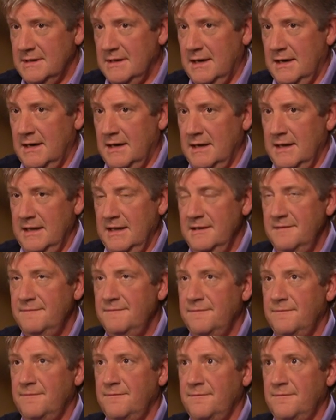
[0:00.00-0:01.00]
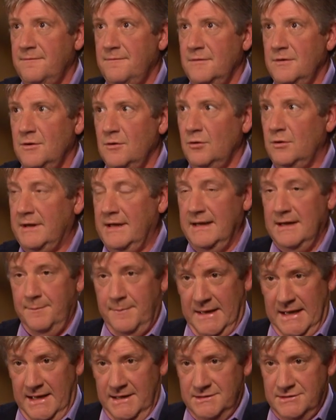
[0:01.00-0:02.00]
If you're looking at
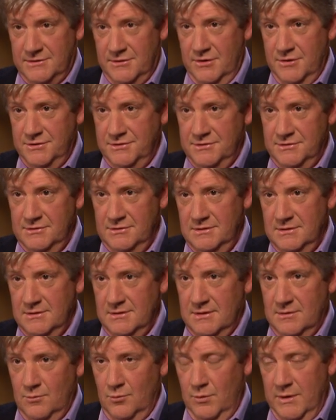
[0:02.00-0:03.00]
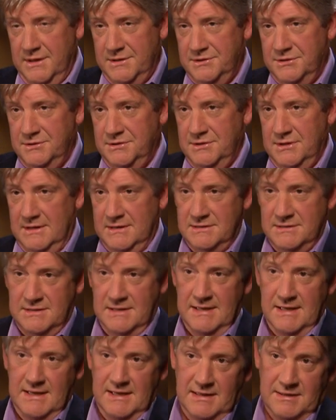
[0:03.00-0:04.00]
paid search, which is
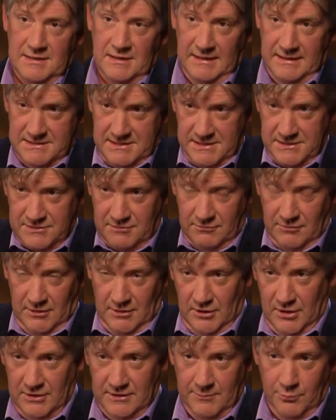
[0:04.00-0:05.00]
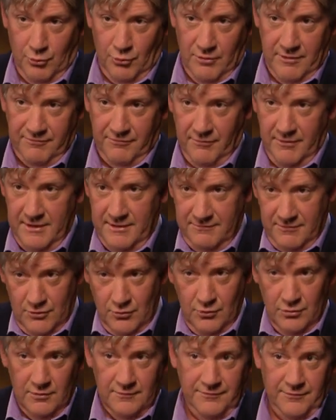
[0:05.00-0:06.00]
the listings along the periphery of
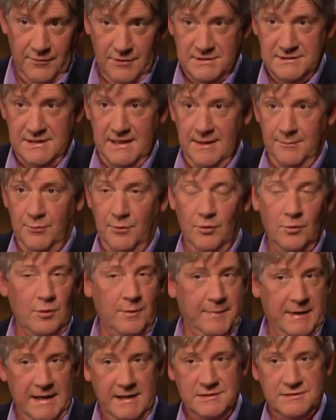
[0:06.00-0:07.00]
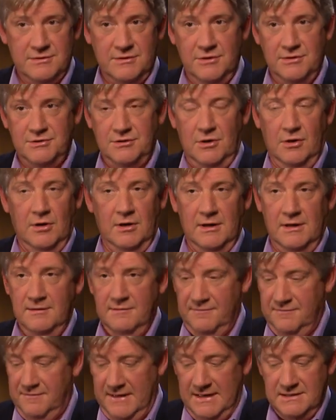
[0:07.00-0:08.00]
Google, for example, or paid search
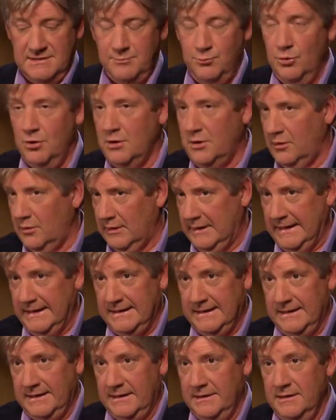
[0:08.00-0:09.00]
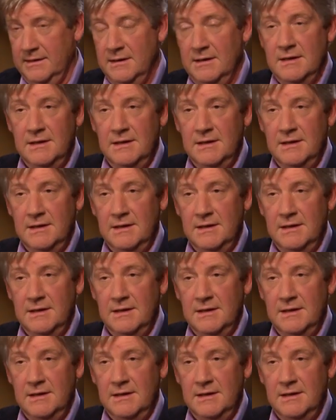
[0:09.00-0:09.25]
on Facebook or LinkedIn,